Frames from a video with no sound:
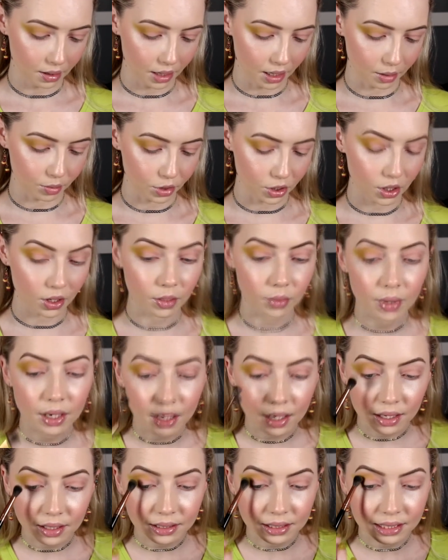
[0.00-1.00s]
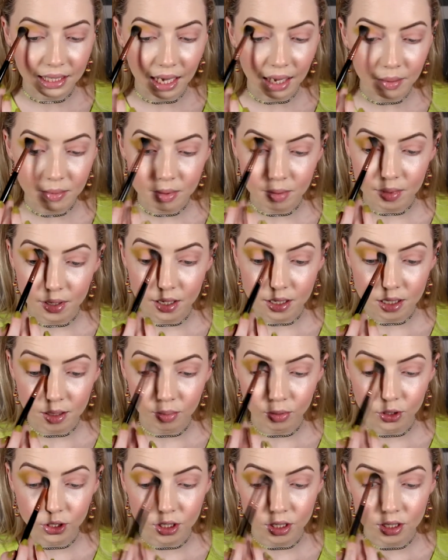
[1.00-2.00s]
I'm just going in with little dabs and because the
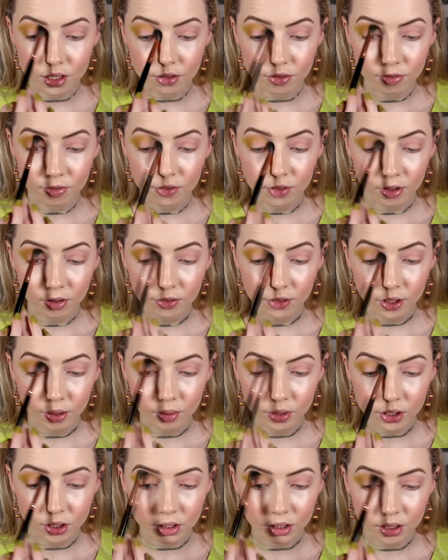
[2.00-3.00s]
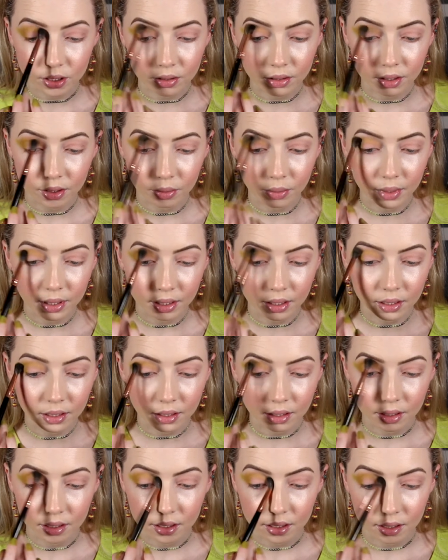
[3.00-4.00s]
brush is so fluffy we're just going to go in
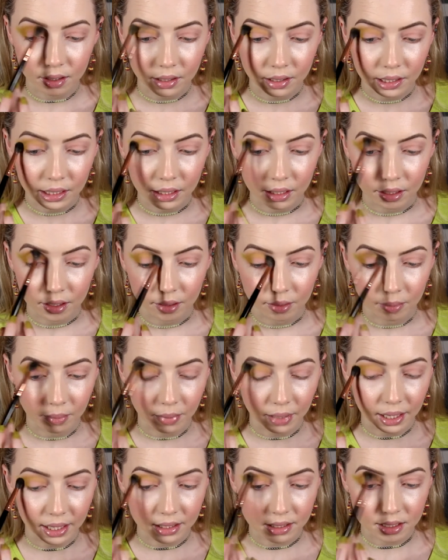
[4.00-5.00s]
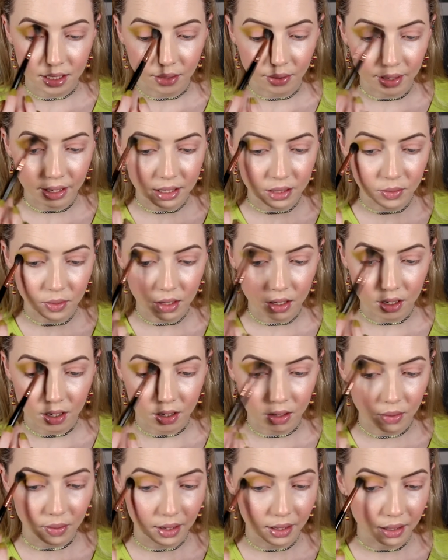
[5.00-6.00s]
and blend it out as we
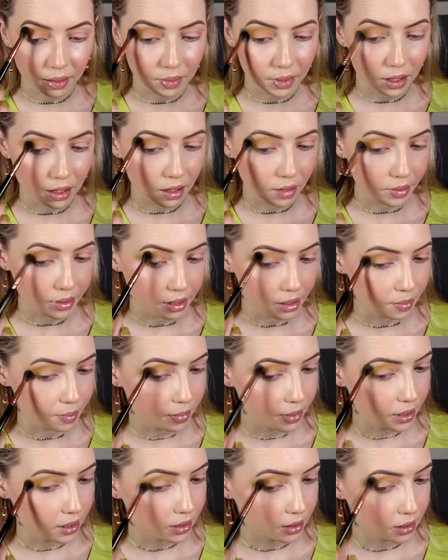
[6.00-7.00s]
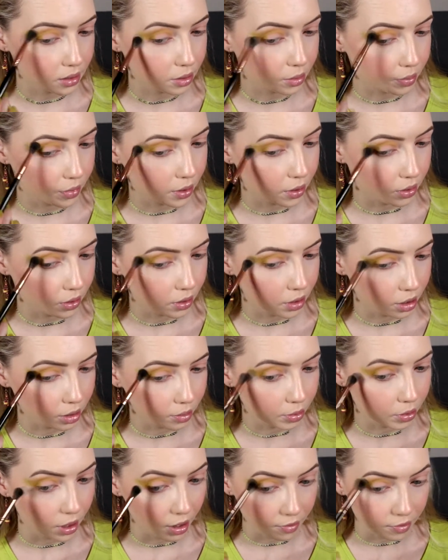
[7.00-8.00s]
go and then we can always build up the colour
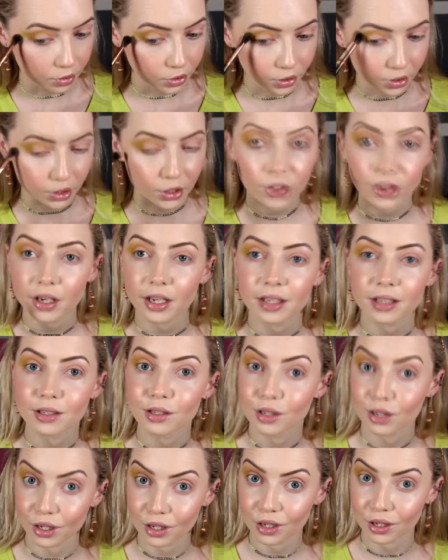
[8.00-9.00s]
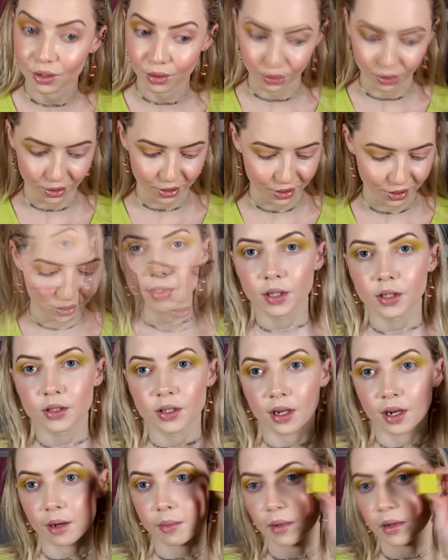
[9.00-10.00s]
but I've other greens to use.
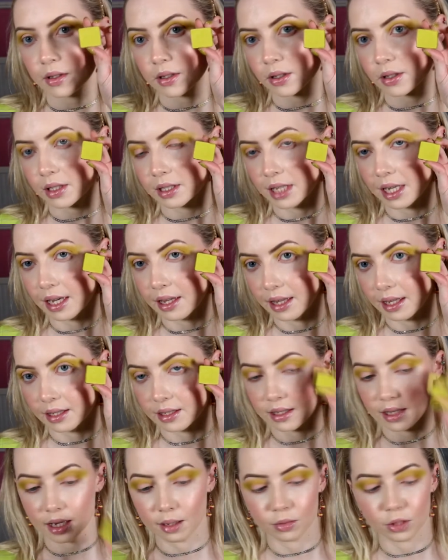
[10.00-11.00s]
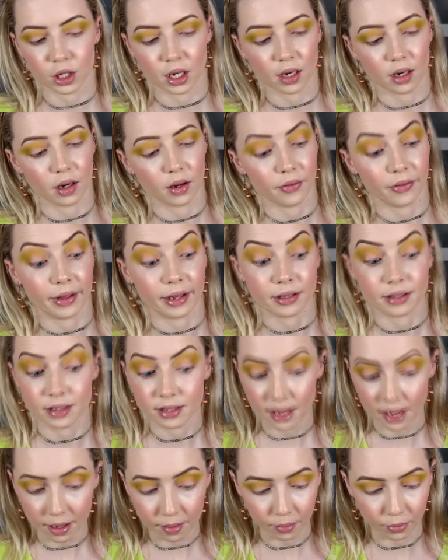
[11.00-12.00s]
So then I'm also going to take that same shade on that
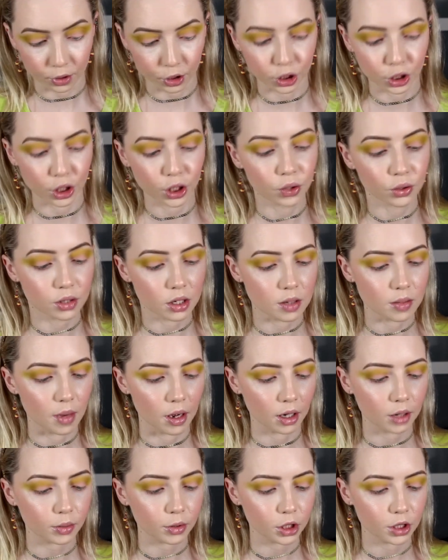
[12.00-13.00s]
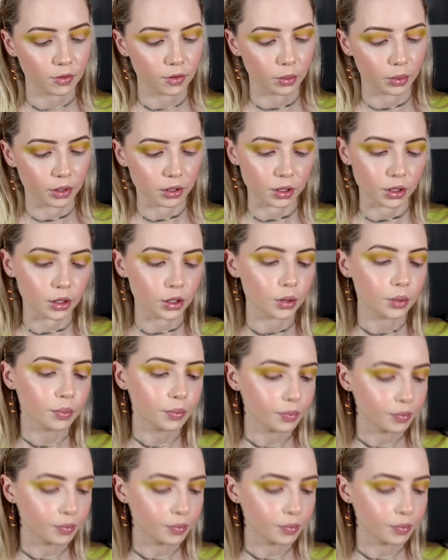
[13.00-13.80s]
same brush. You can use a smaller brush if you wanted to.